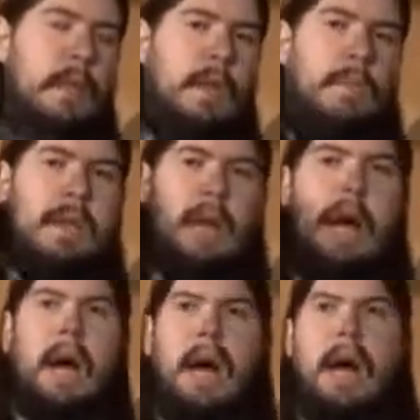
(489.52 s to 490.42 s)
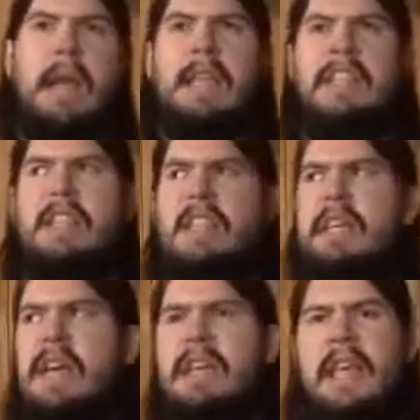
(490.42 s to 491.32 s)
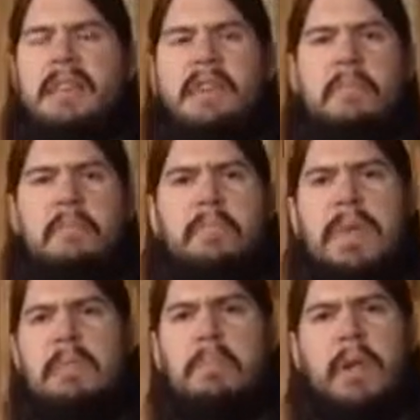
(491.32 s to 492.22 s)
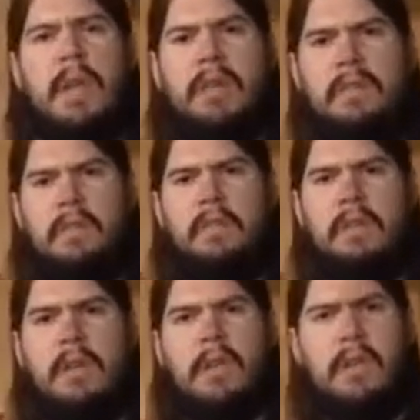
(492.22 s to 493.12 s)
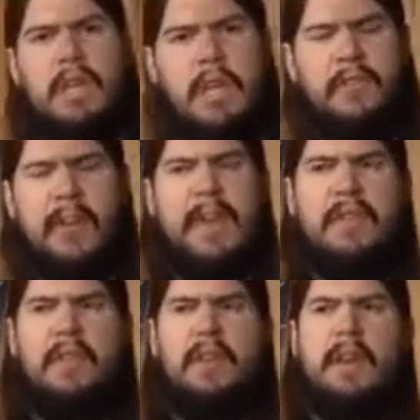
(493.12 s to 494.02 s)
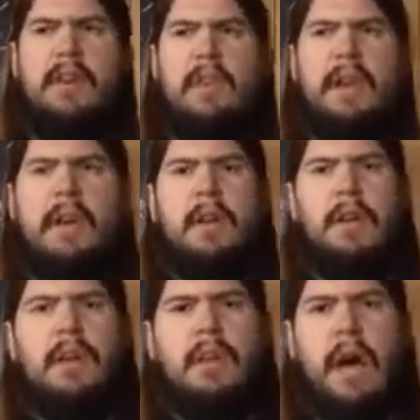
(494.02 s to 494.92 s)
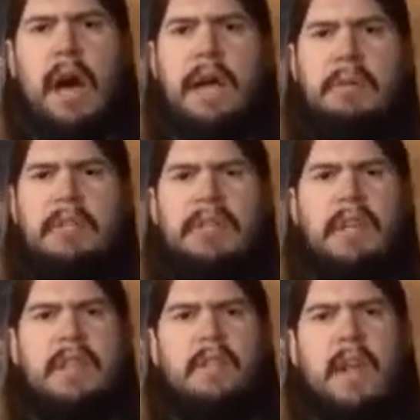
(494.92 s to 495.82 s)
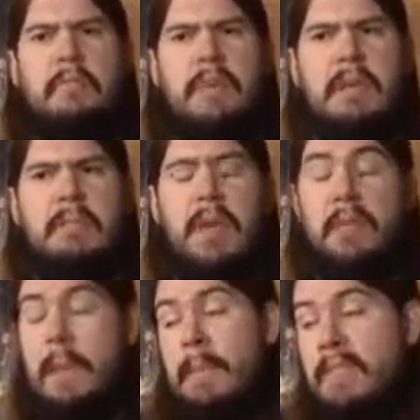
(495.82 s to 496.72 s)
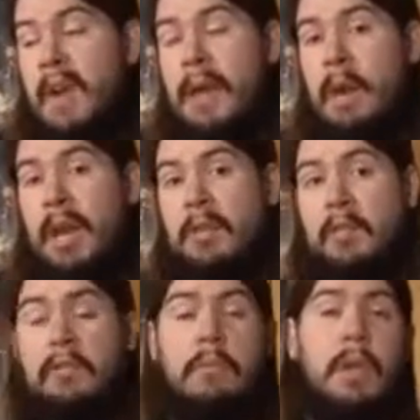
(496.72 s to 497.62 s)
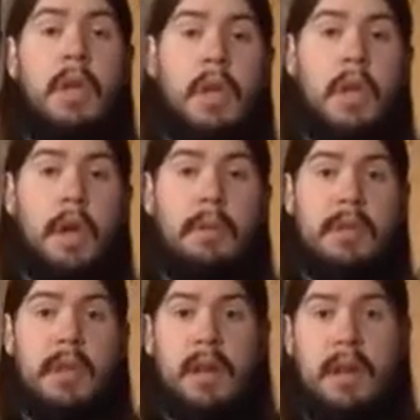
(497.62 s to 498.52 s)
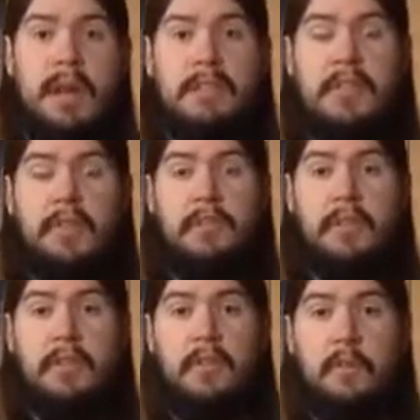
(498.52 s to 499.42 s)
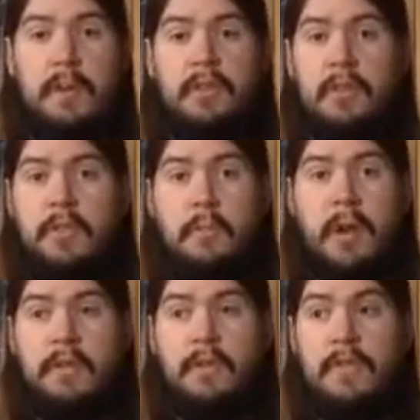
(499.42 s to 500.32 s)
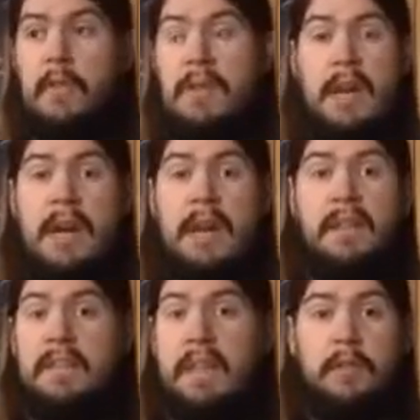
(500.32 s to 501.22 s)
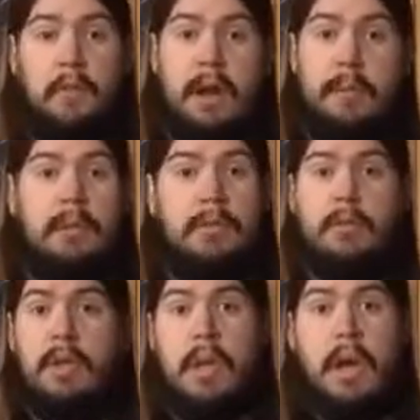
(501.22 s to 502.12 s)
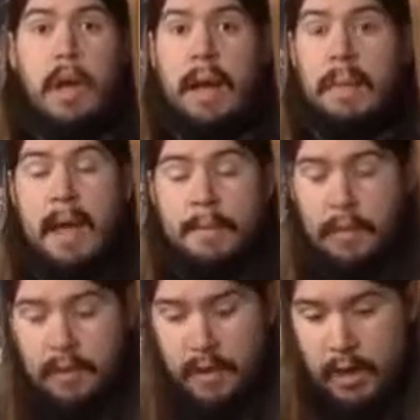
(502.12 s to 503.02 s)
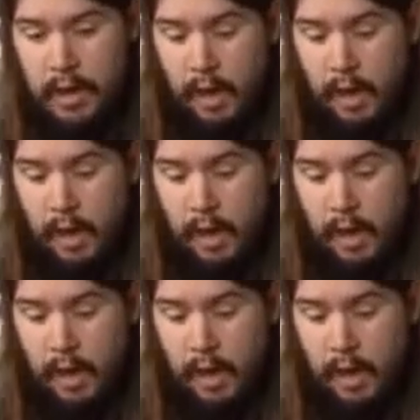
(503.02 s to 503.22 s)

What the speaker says: But yeah, I think I gave it a B+. If I gave it a letter grade at all, I would say the same. B+, maybe even an A-. I mean, you get a lot of nice stuff for this, especially for the price. If you can get it on sale, grab it. I'm happy with it.